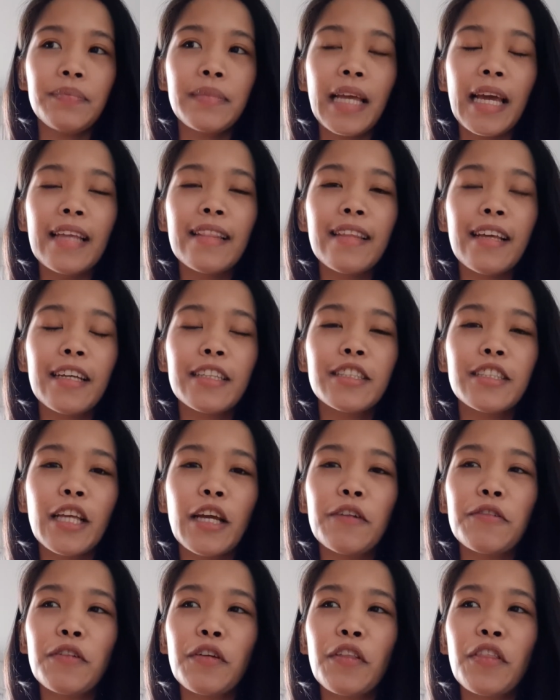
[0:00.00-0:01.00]
And that's
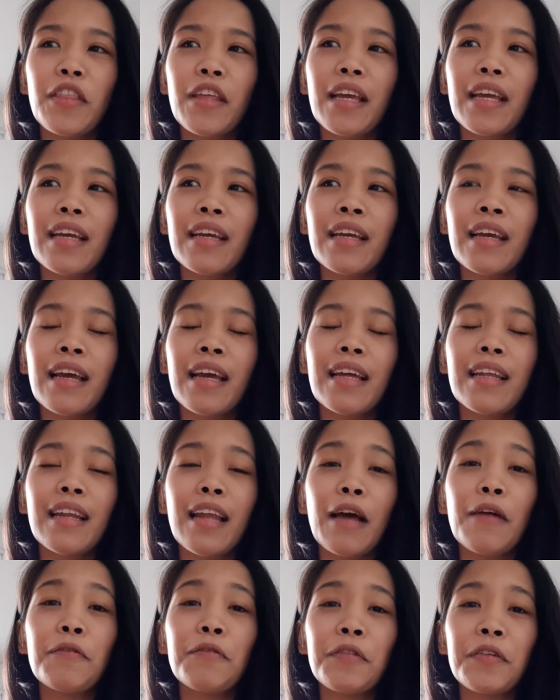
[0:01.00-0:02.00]
everything, and
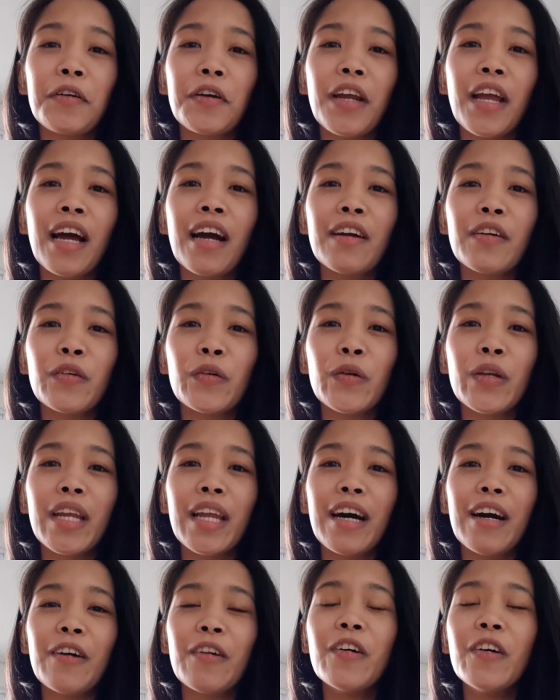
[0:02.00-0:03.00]
I'm very hungry
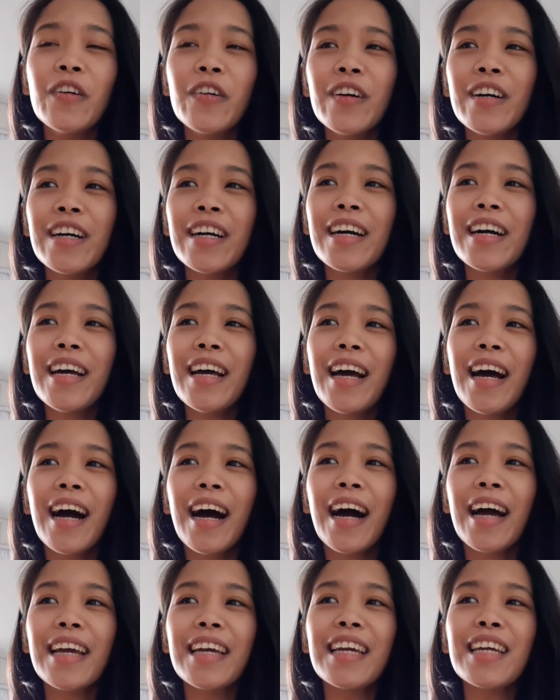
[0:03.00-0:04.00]
now.
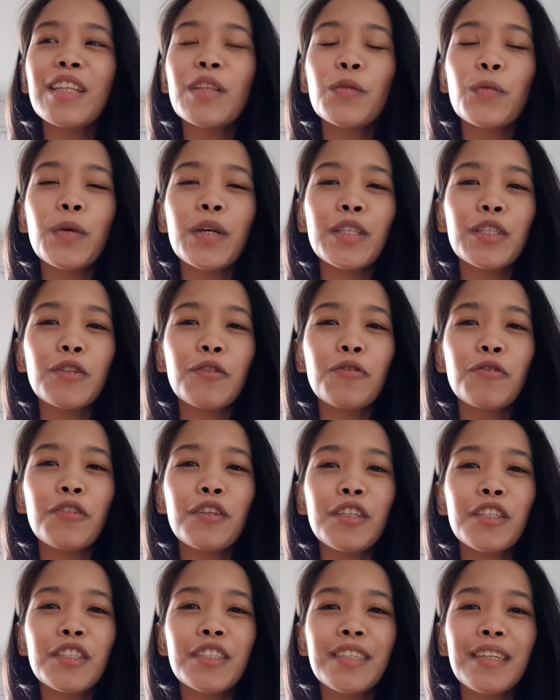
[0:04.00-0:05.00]
I can't wait to
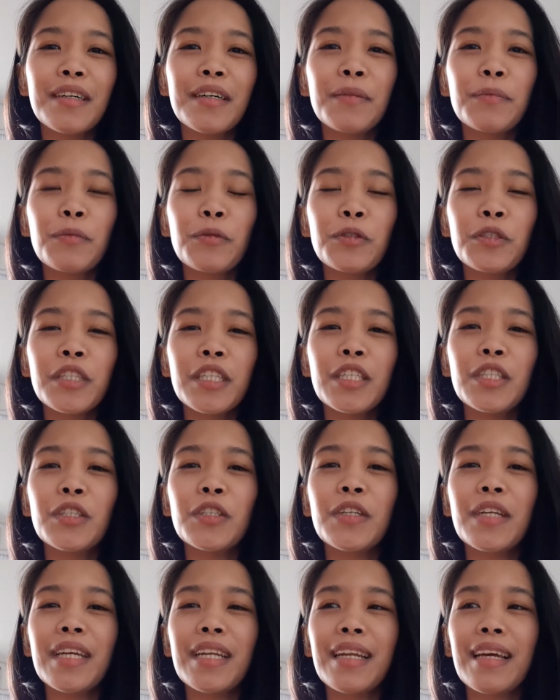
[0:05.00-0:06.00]
finish the procedure
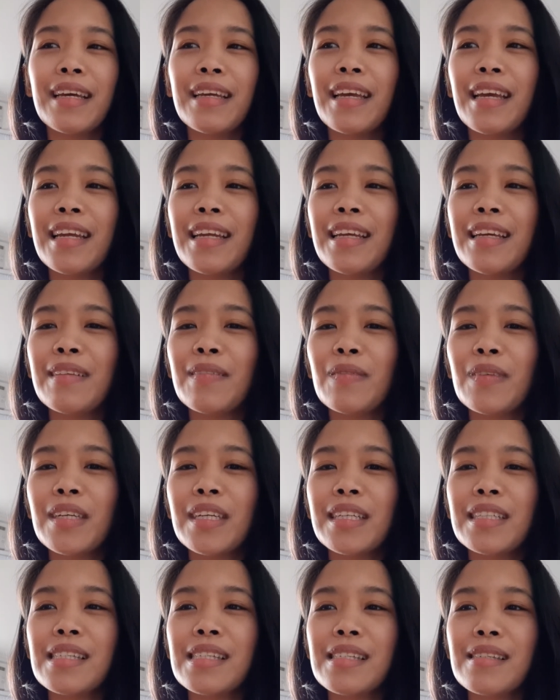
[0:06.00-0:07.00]
and I can eat
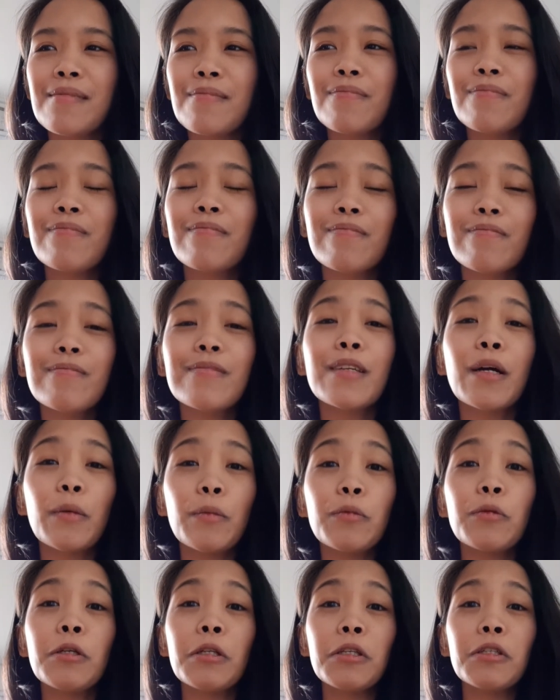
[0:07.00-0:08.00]
because
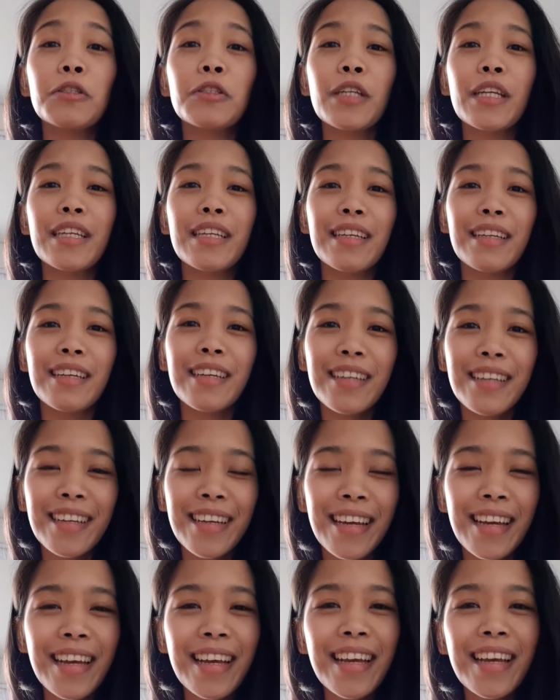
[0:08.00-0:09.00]
really shaking.
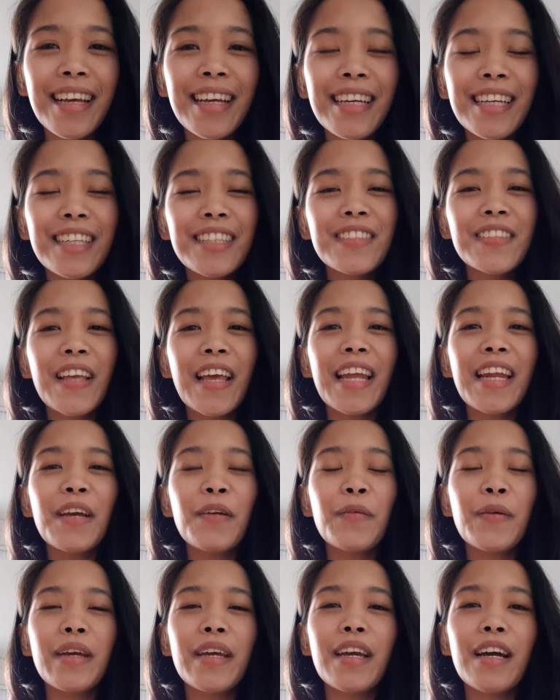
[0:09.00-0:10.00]
So
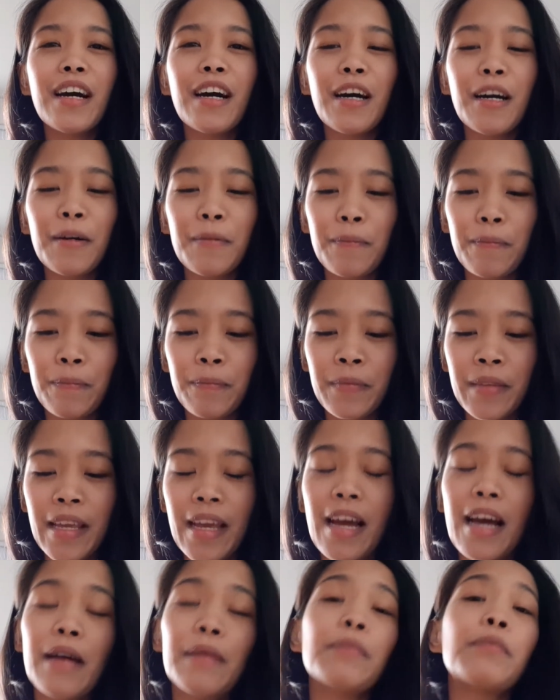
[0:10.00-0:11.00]
anyway,
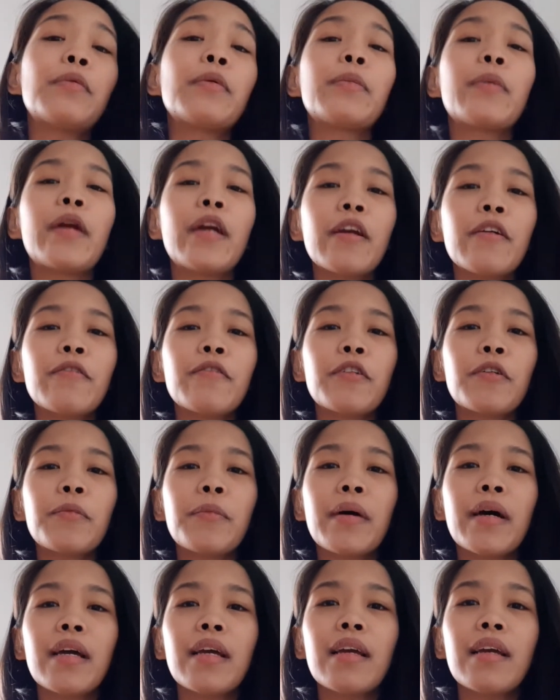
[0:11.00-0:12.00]
yeah, I'm preparing for
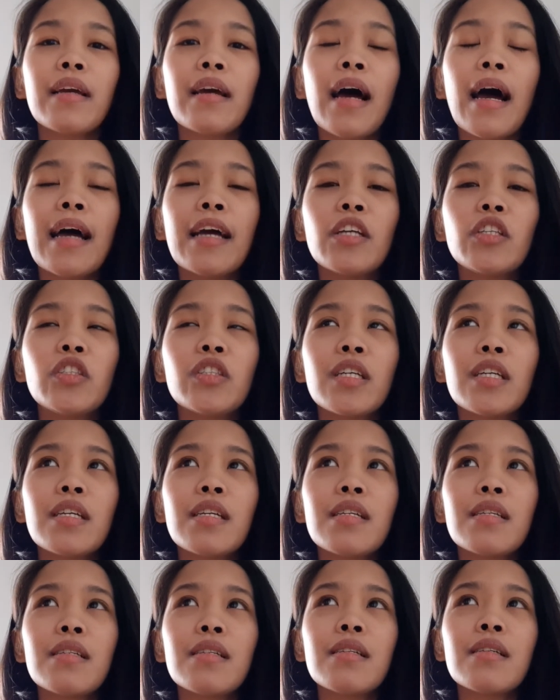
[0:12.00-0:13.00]
my
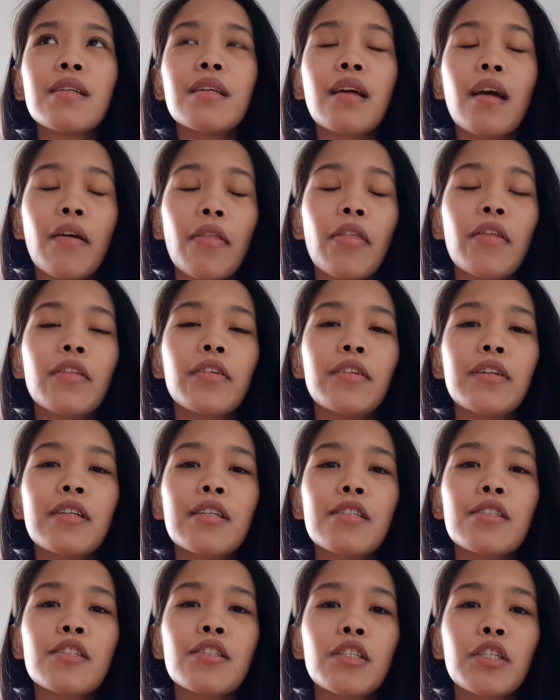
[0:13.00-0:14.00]
IJ catheter
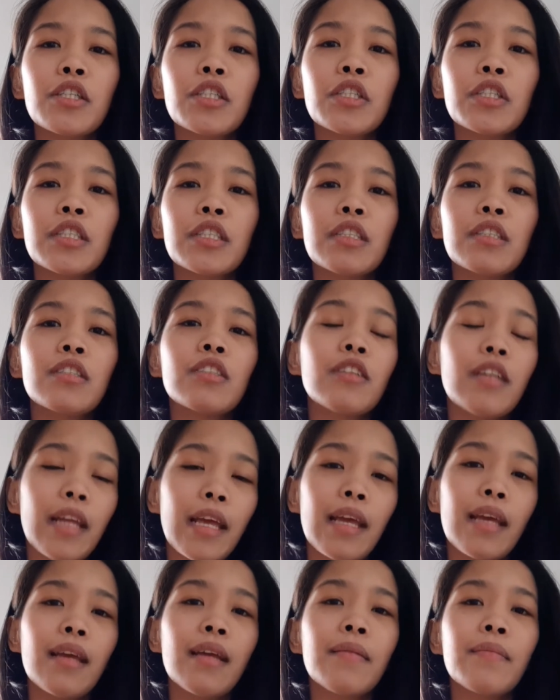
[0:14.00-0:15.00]
insertion
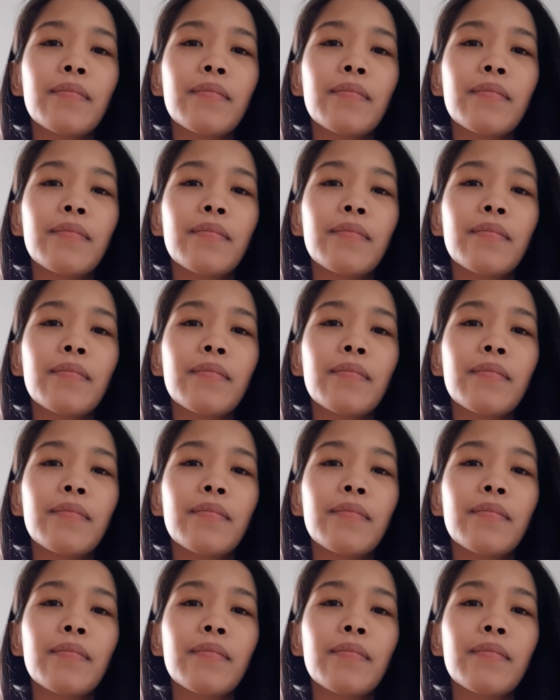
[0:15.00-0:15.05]
today,